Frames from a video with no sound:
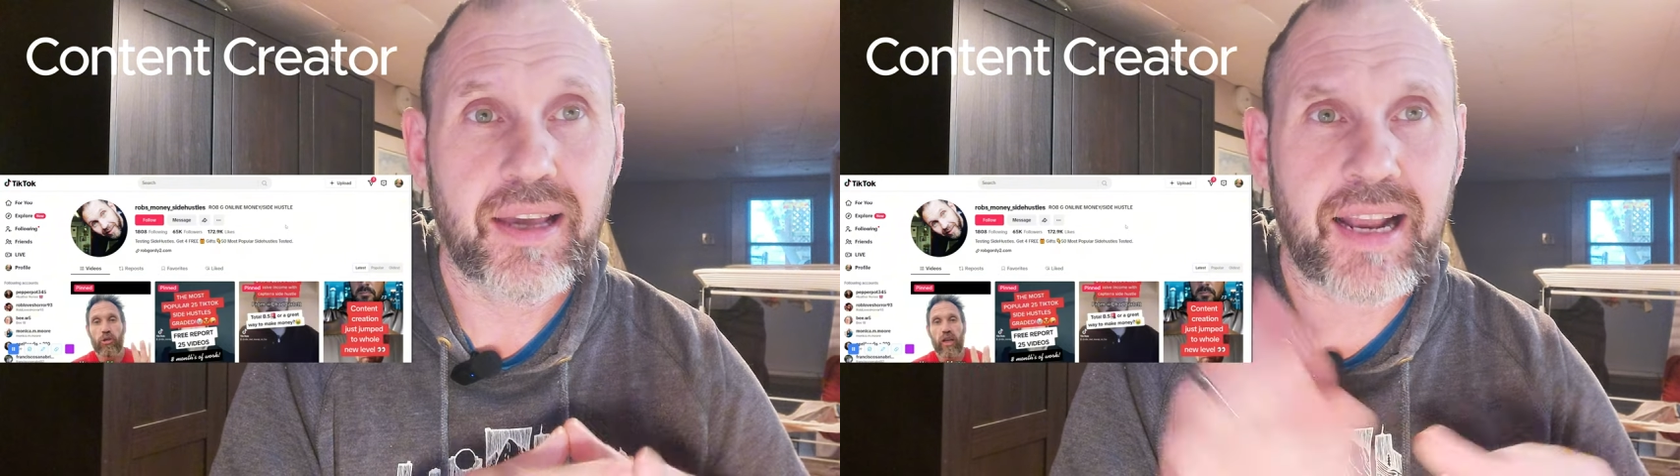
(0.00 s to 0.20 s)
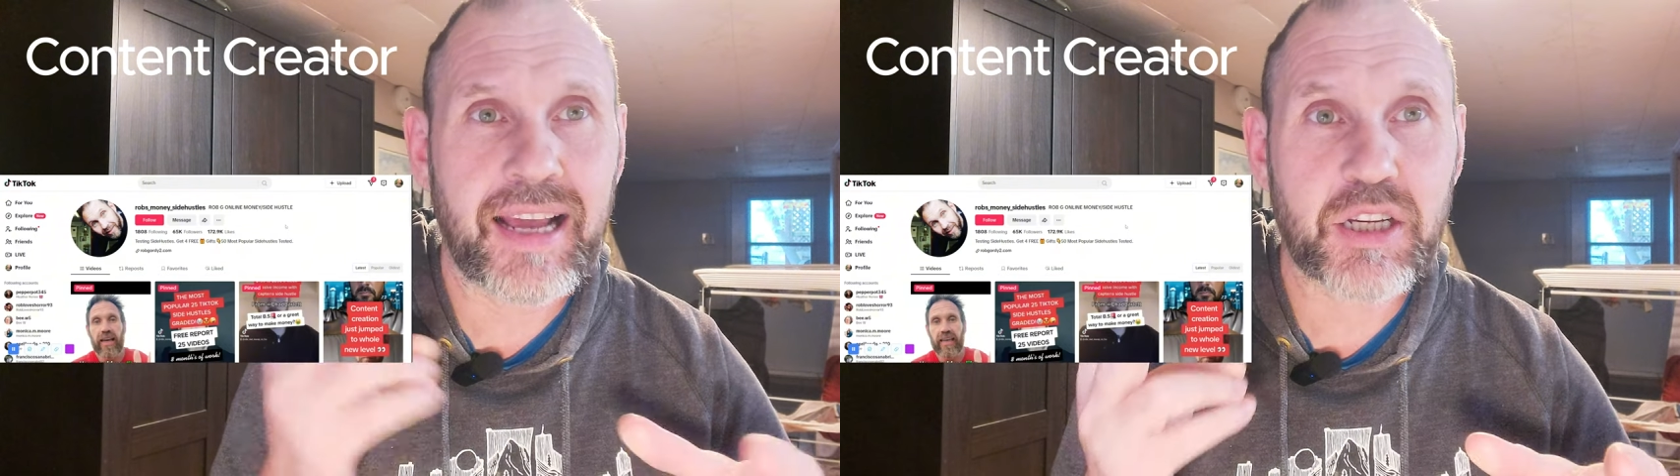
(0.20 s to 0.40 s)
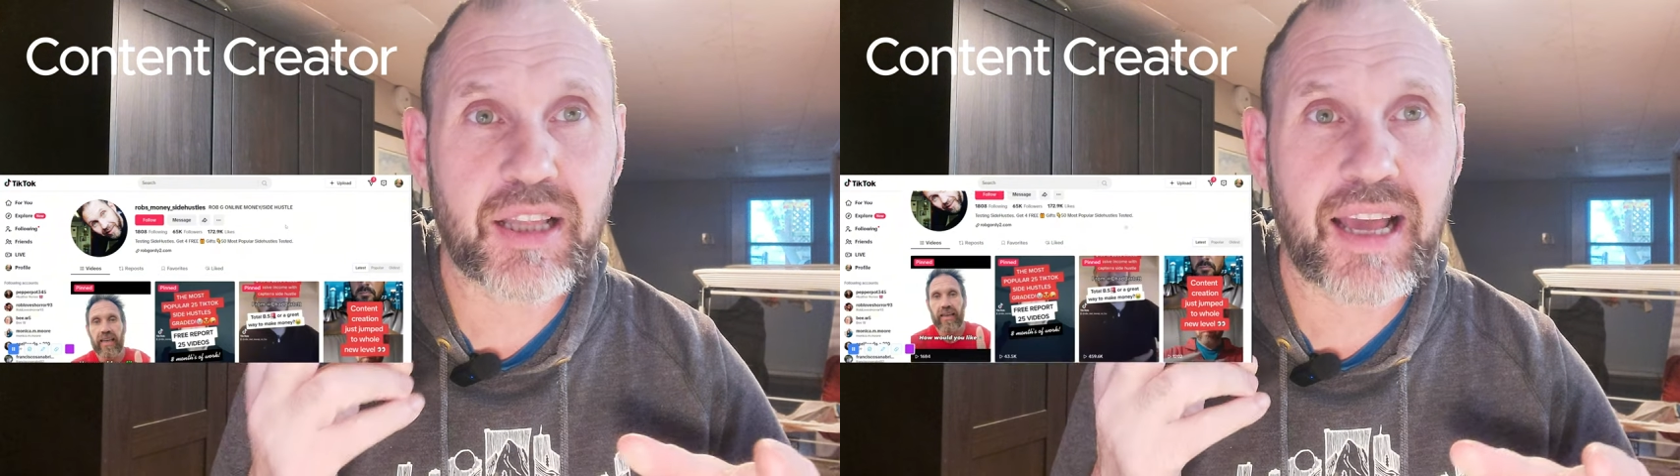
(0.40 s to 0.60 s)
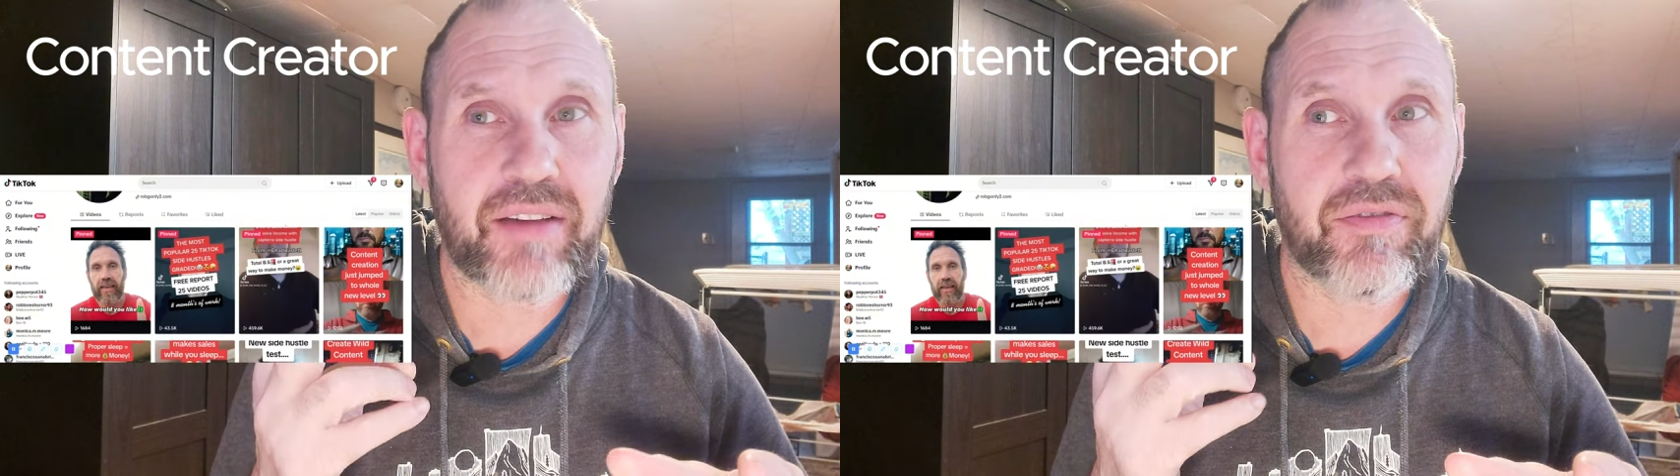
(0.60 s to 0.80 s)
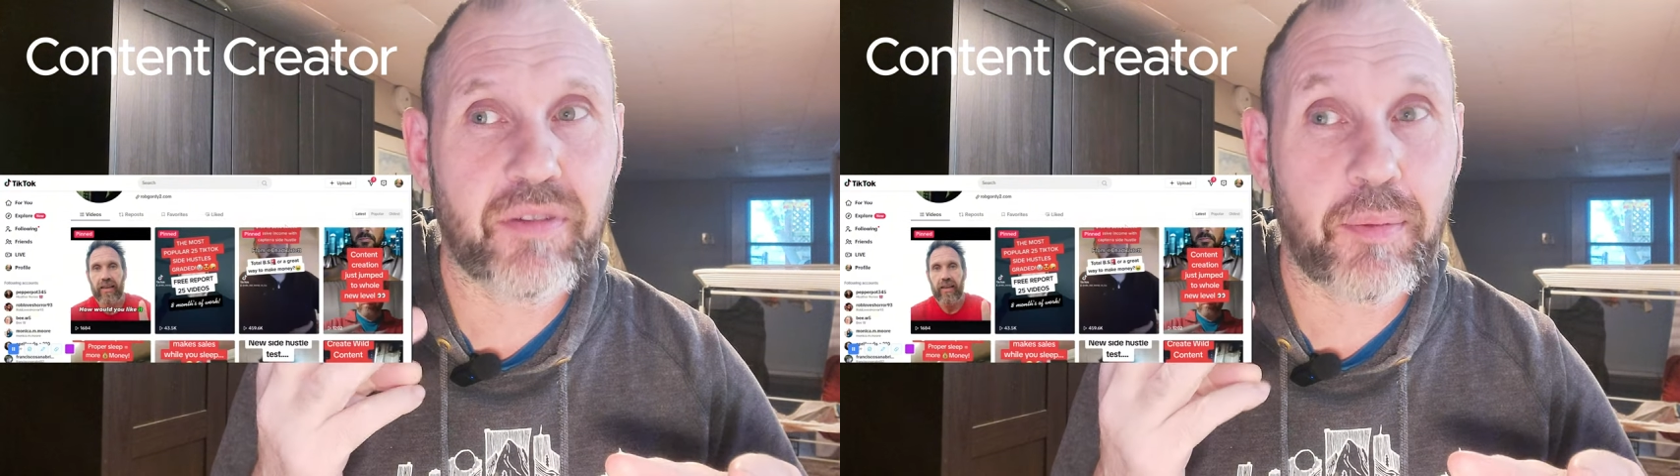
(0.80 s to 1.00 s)
And I actually
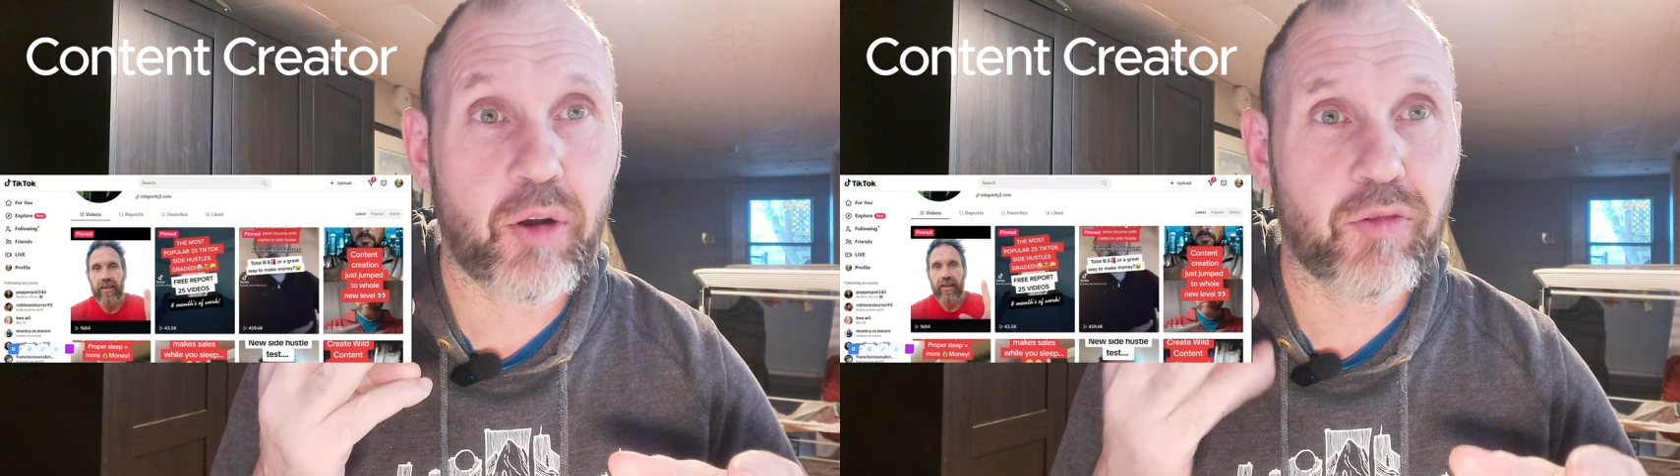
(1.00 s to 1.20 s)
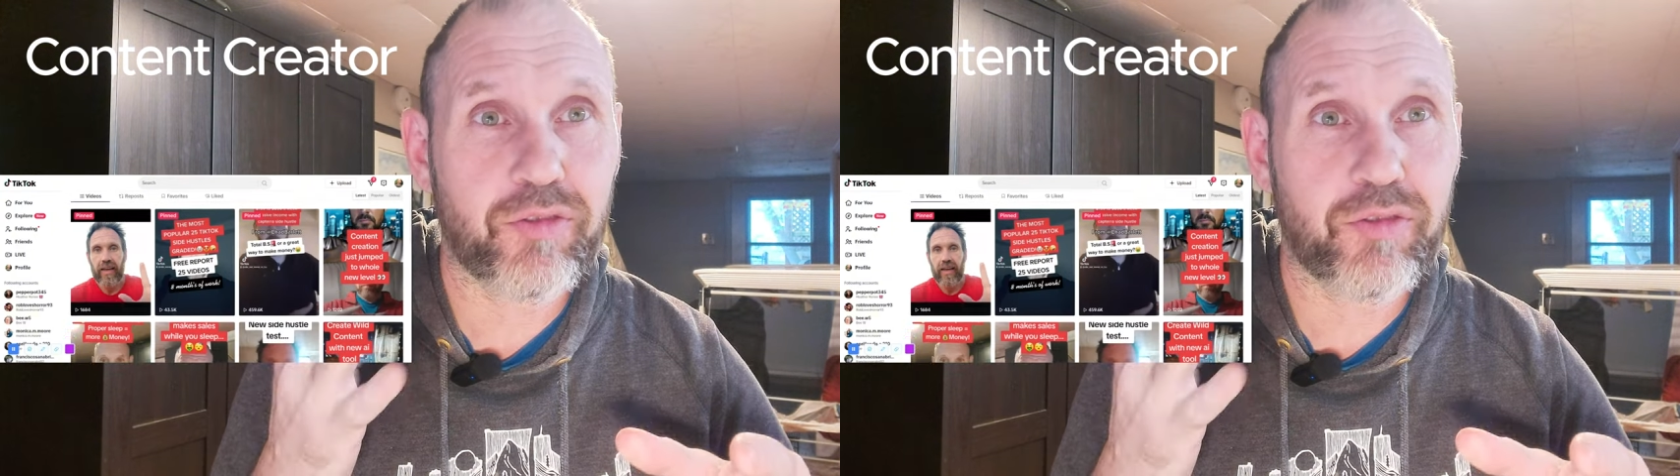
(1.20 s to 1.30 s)
have about